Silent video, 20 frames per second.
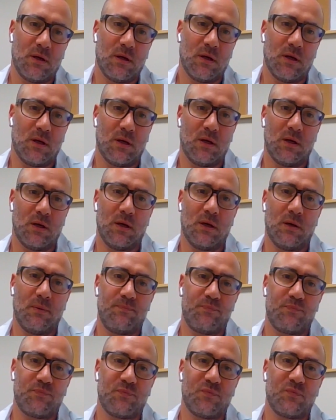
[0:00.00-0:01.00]

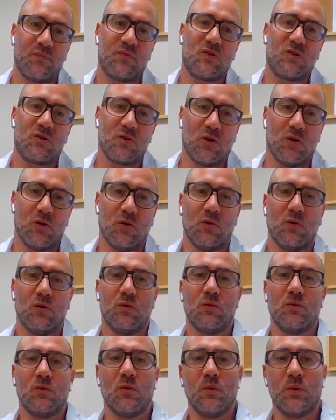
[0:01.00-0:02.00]
Um,
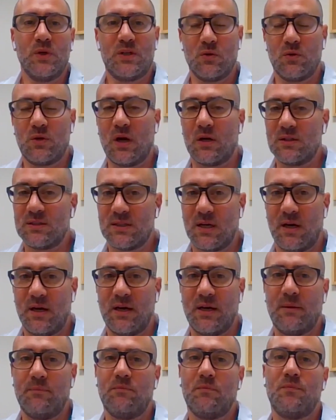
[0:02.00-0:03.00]
so we took our
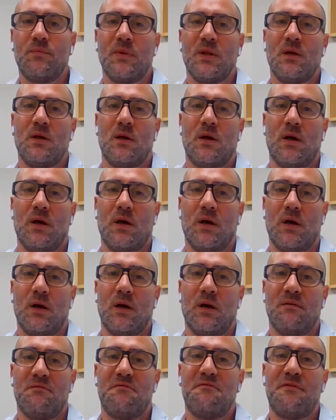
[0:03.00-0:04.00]
time.
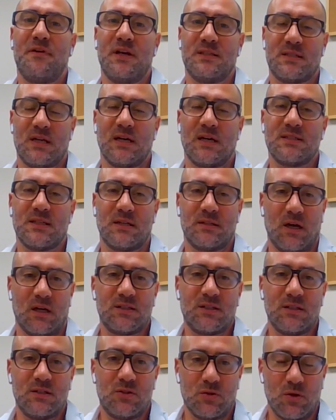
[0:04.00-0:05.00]
Uh, first, Hassan
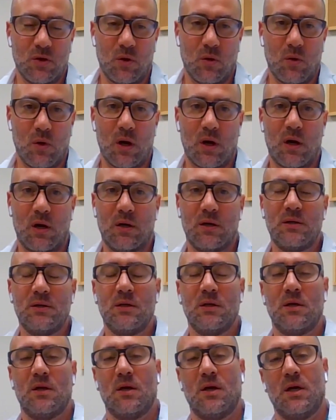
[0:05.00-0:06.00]
got into the OR,
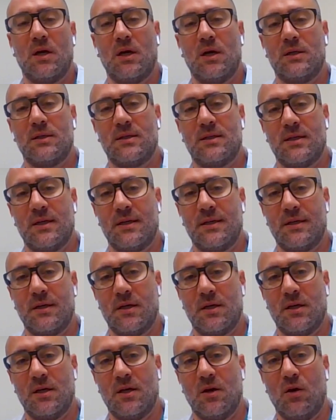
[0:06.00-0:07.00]
and then
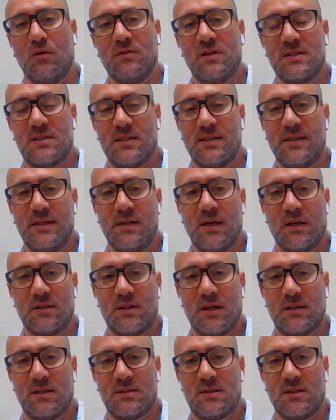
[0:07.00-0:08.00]
uh, obviously the
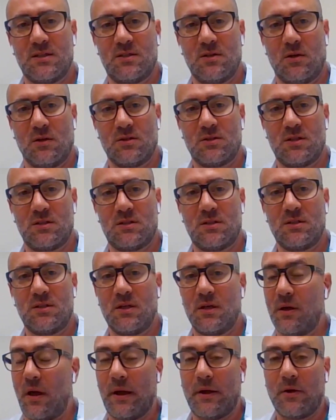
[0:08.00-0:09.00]
anesthesiologist
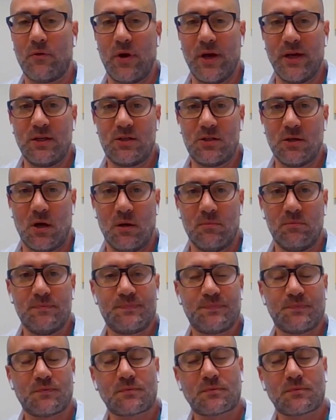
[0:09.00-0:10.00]
did a great job